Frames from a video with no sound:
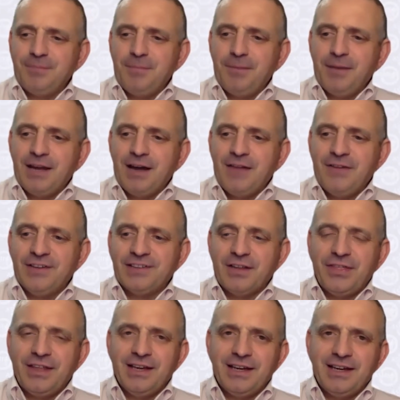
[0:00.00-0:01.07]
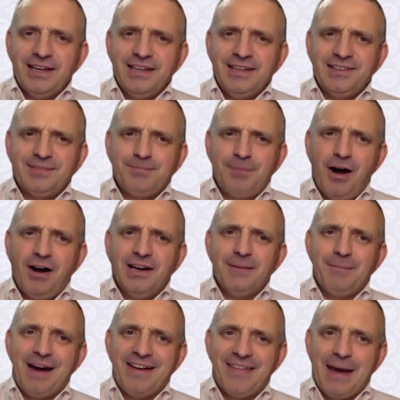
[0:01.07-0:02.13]
pick up first, I think it's partly
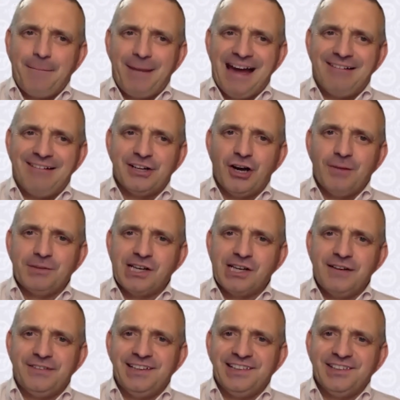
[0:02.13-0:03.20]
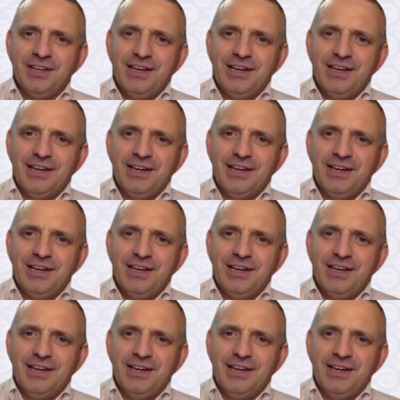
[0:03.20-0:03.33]
about that paradigm shift. It's